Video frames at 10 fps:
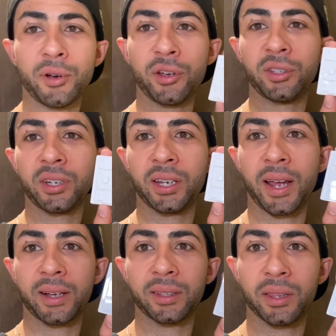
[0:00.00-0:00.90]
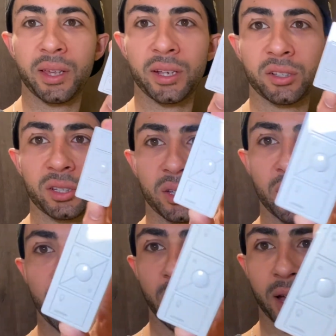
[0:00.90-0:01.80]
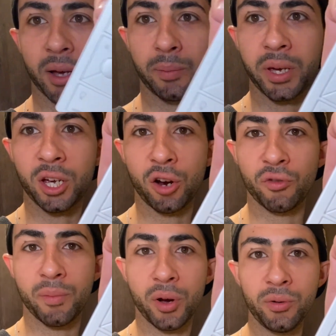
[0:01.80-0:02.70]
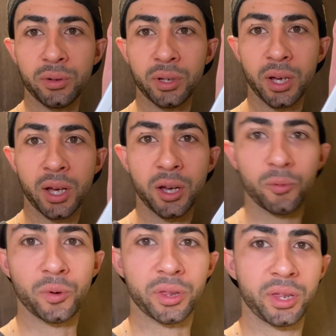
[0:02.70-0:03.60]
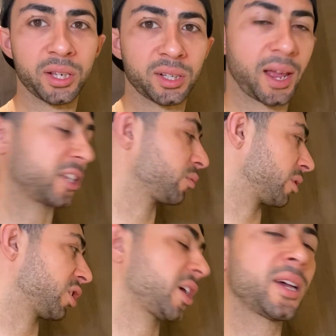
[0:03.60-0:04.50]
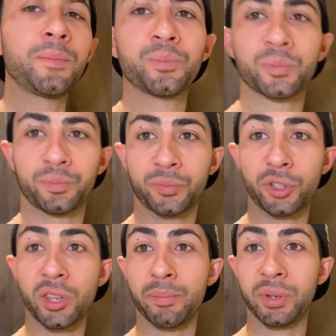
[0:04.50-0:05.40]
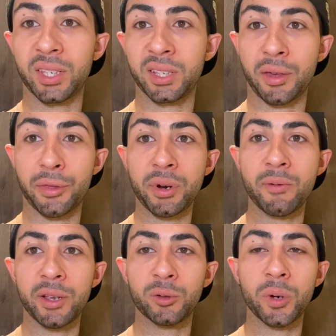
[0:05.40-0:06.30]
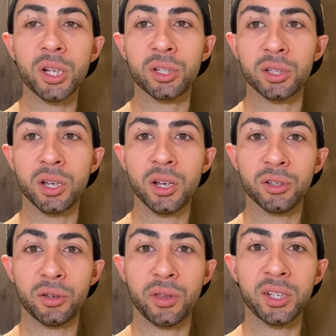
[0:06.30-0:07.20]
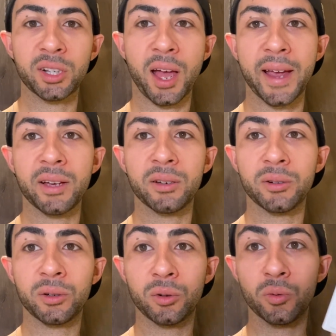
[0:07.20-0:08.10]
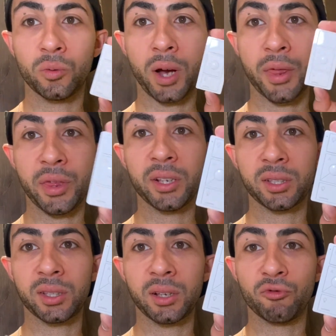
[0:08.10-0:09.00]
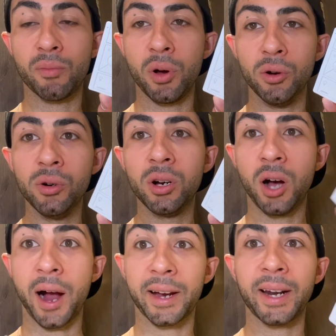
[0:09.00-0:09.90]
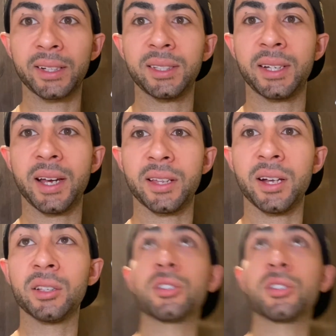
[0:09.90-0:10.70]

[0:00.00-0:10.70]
going to connect this uh, Pico remote with this light switch here, so because it's a three-way switch. So this light and this remote are connected together to